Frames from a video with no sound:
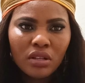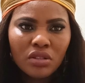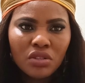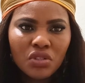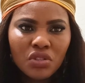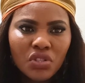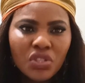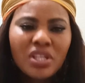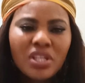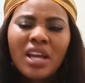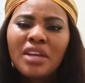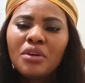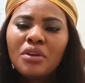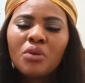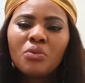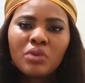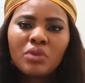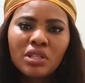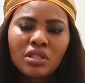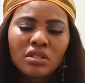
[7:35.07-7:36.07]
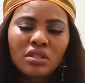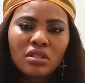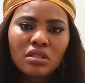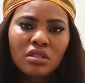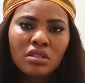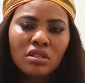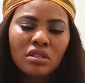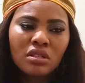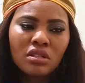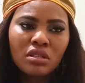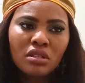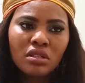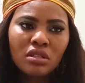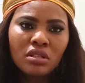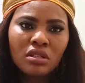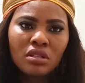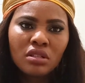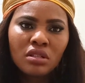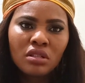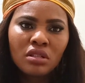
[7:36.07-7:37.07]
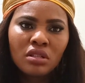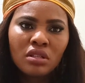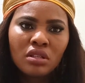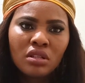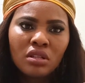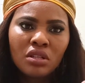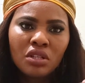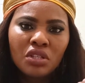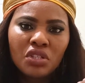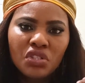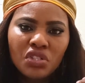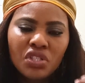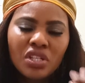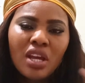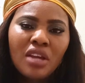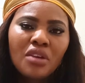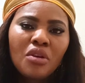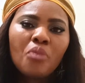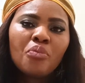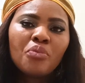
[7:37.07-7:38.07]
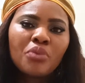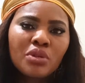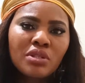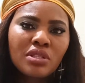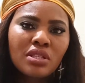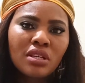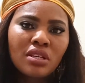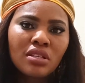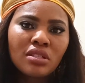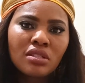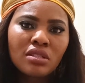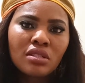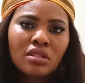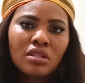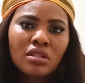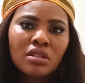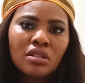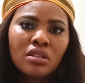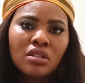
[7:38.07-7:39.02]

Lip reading: share your wins, share your process,